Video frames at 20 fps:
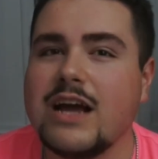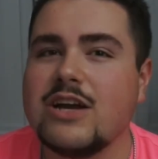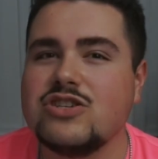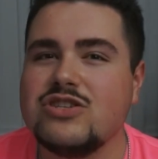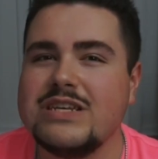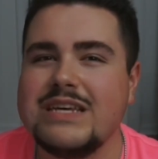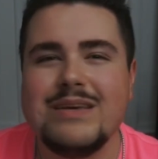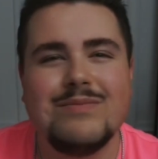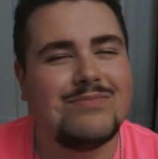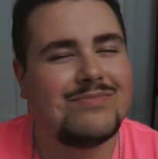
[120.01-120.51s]

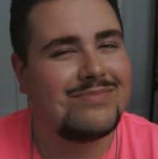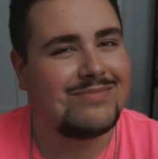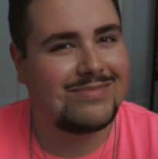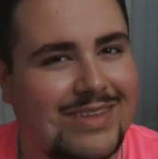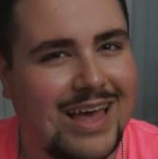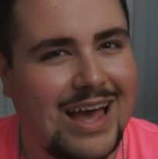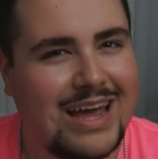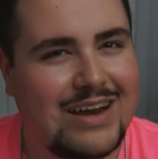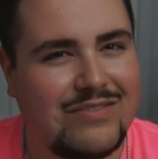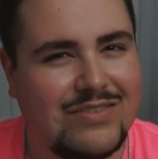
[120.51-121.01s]
Actually,
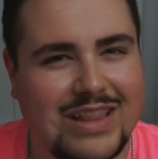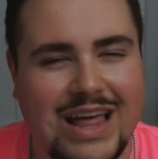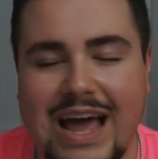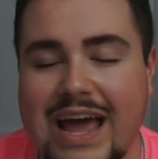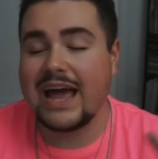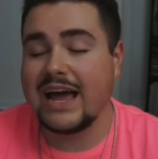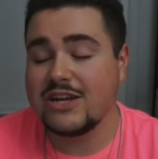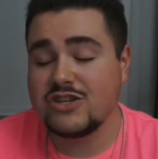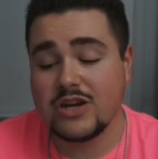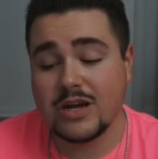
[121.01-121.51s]
kind of a
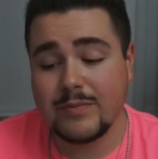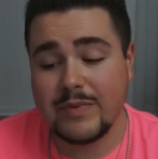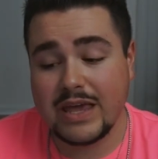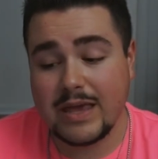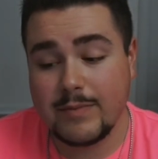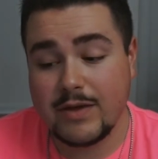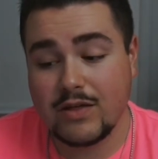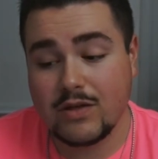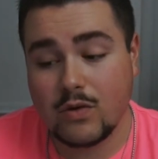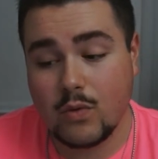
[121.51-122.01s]
lie. I check my
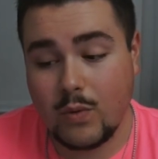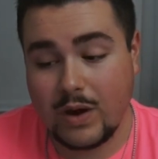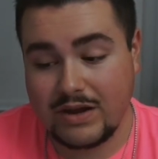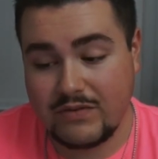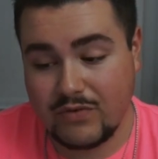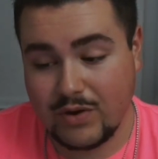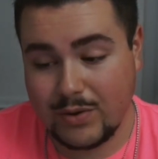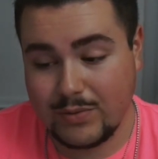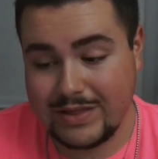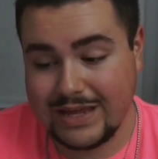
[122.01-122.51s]
email quite
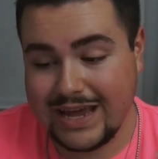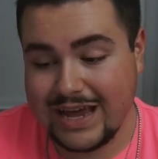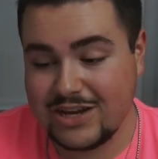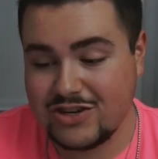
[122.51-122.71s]
frequently.